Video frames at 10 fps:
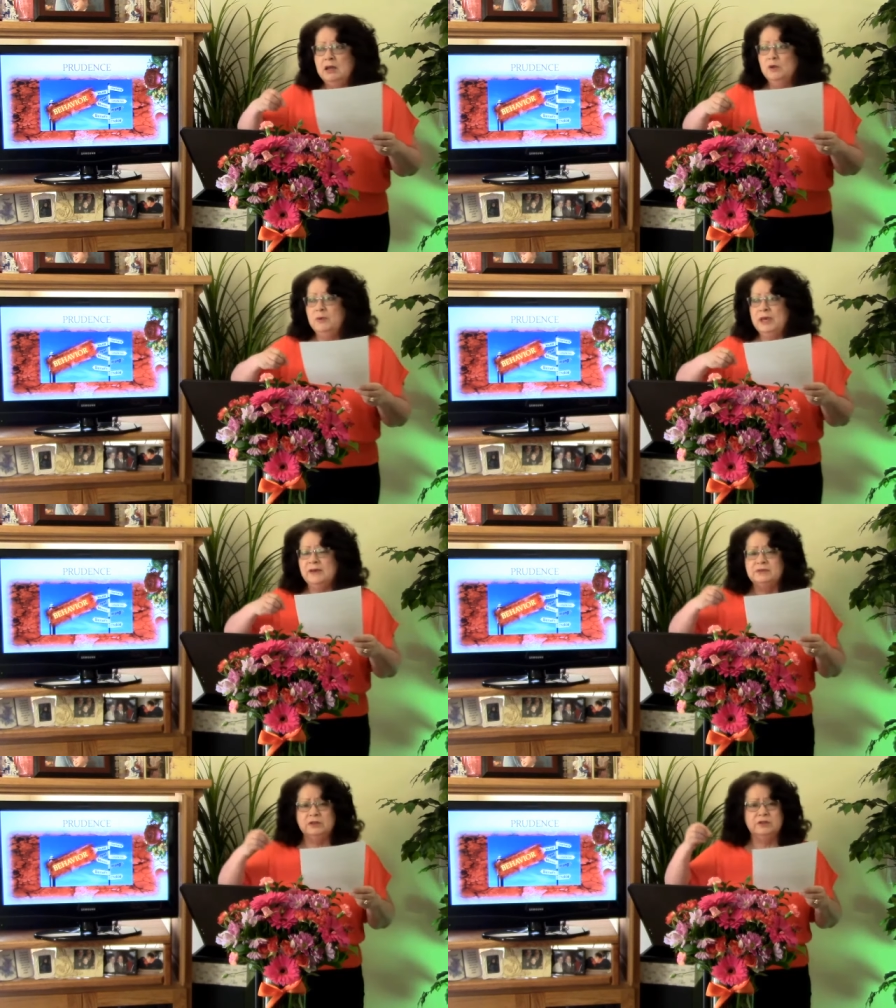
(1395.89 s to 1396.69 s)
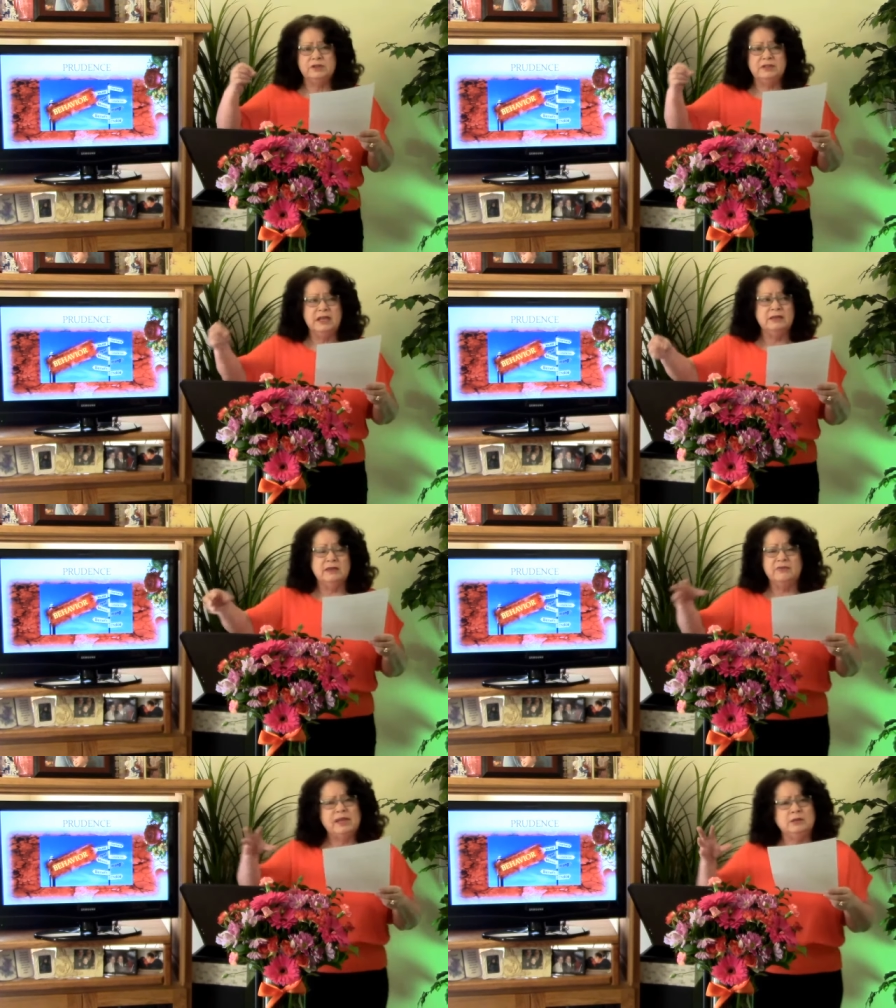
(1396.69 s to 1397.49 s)
We have to understand
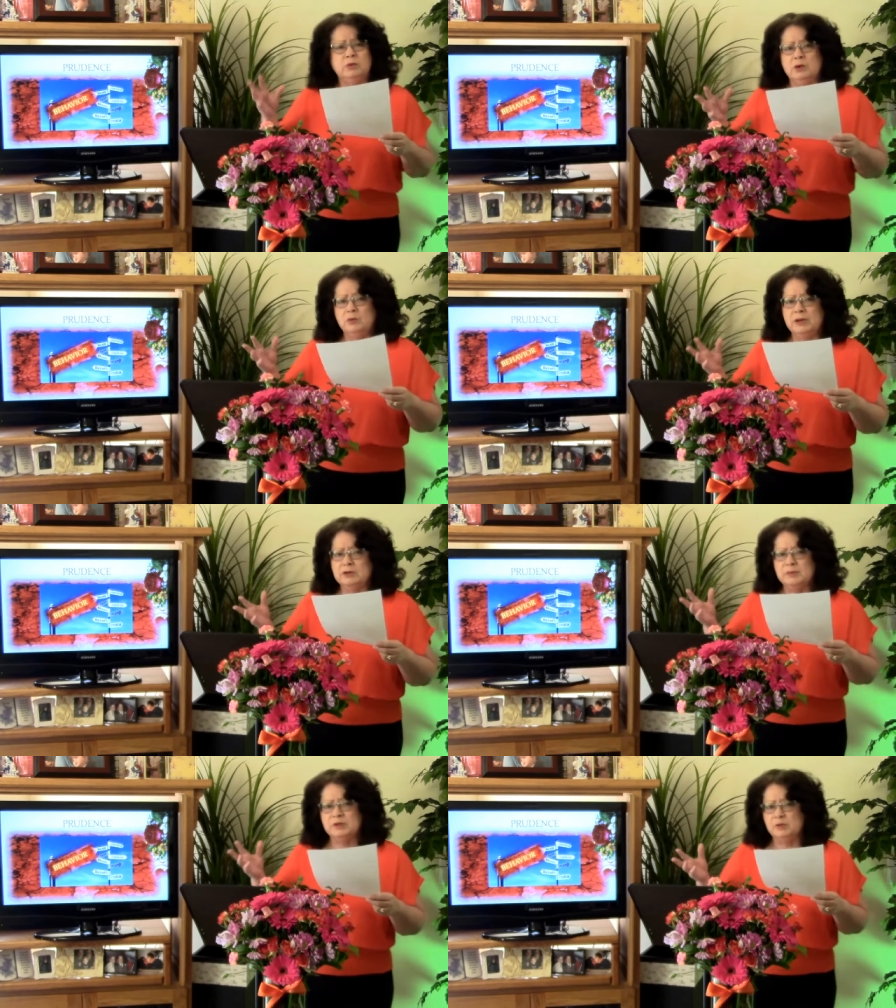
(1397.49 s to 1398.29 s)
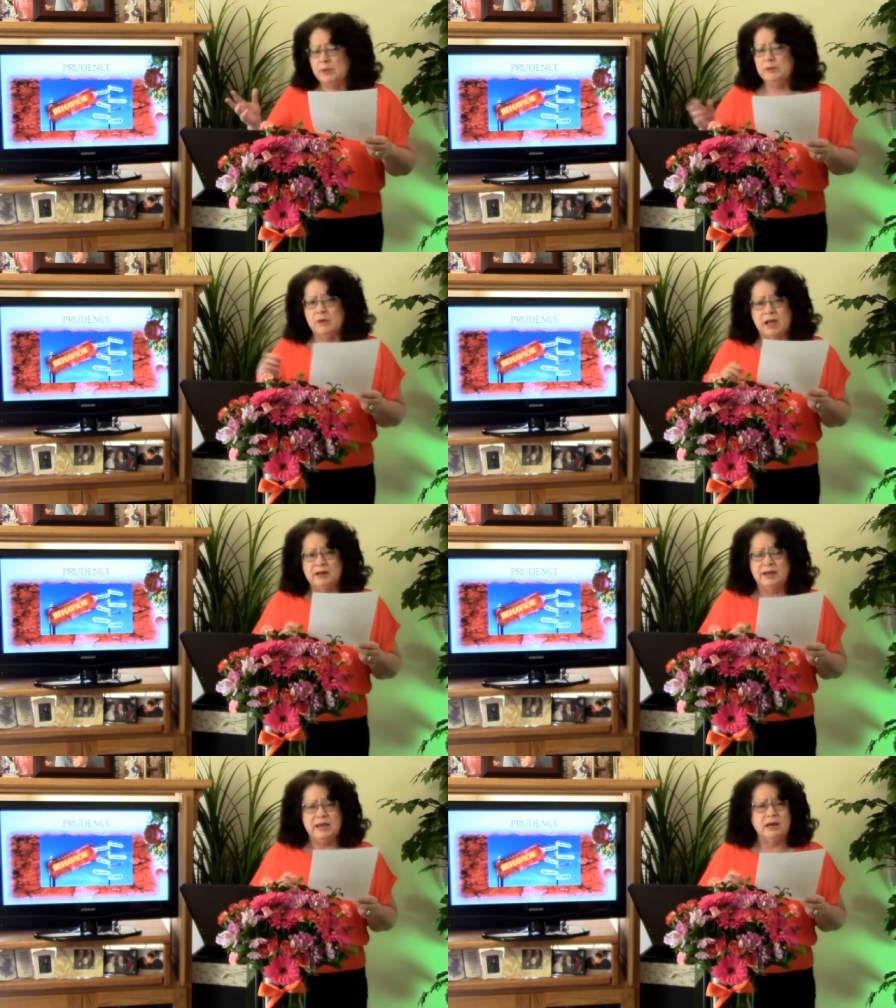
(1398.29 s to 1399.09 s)
that that's where we're supposed to be right
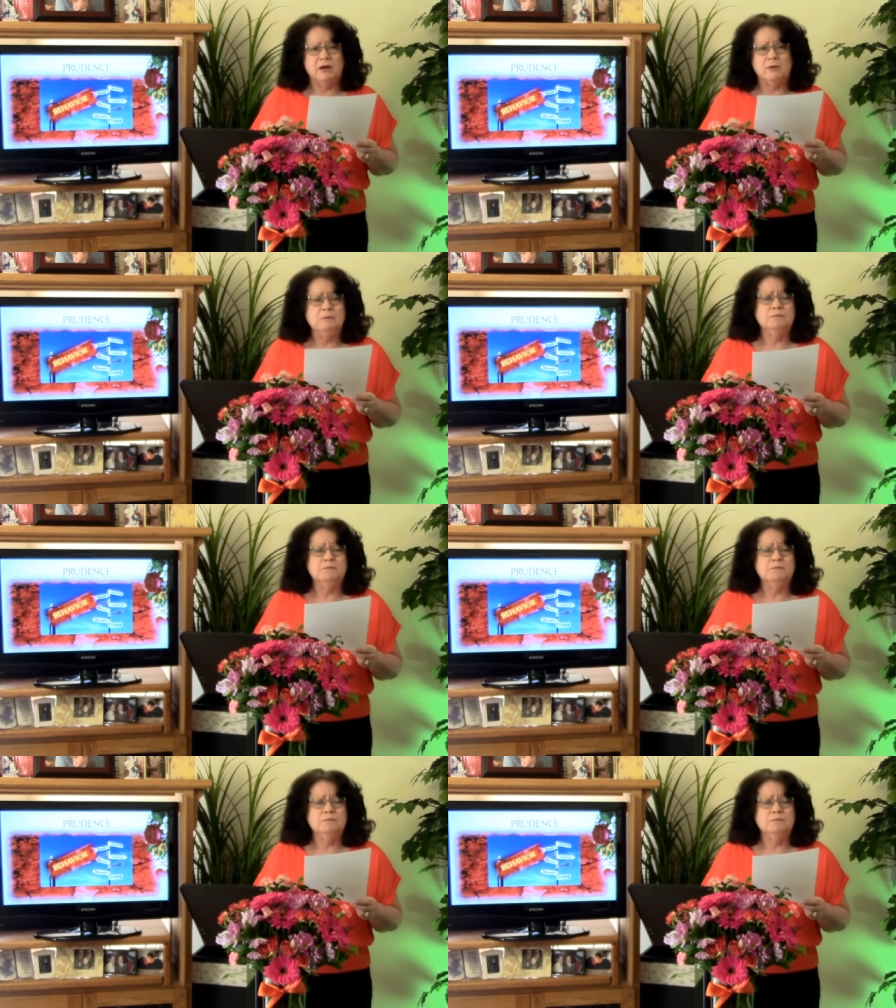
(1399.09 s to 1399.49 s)
now.